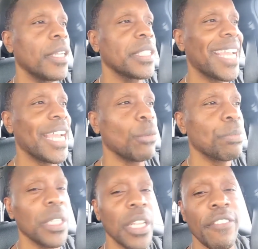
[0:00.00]
to help
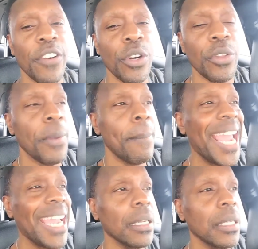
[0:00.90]
deliver the
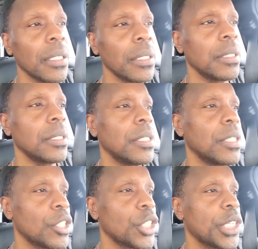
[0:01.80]
mail
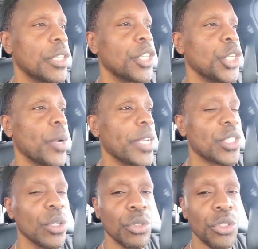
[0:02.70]
to the U.S.
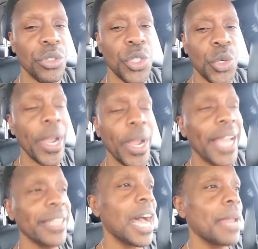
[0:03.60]
soldiers who had
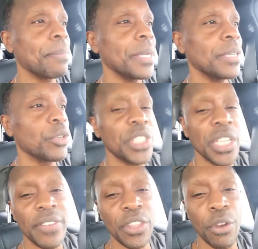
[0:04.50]
not been
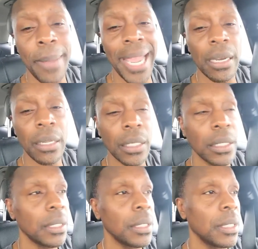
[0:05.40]
receiving their mail.
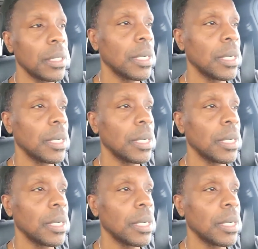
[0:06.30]
Oh